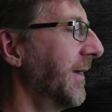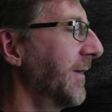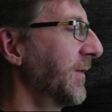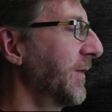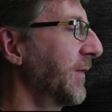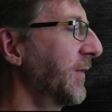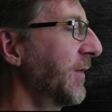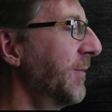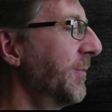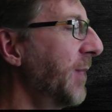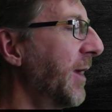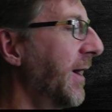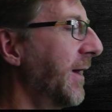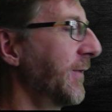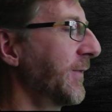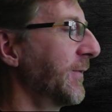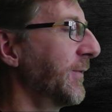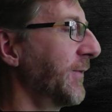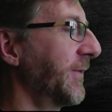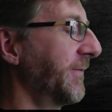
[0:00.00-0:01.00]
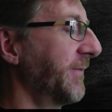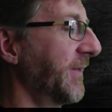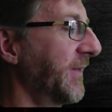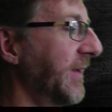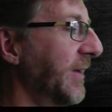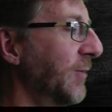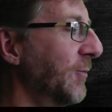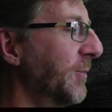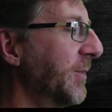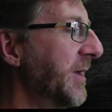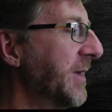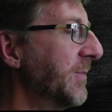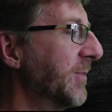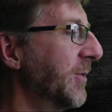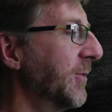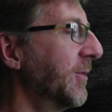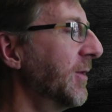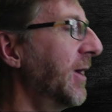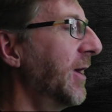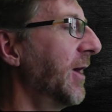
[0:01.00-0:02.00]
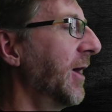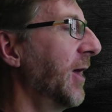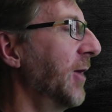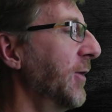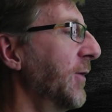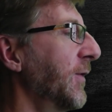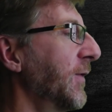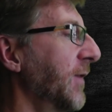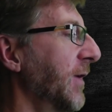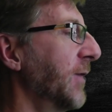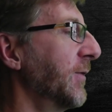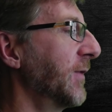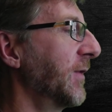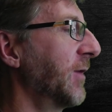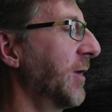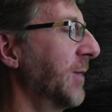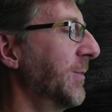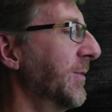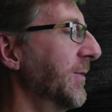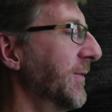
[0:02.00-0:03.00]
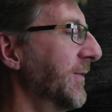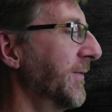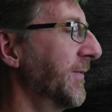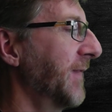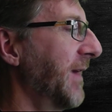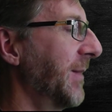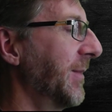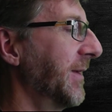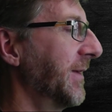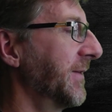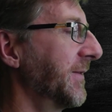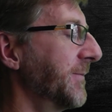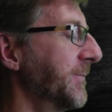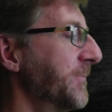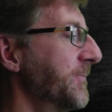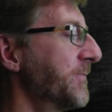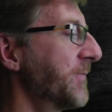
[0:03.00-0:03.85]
So some parcels are for single people and others go to couples and families.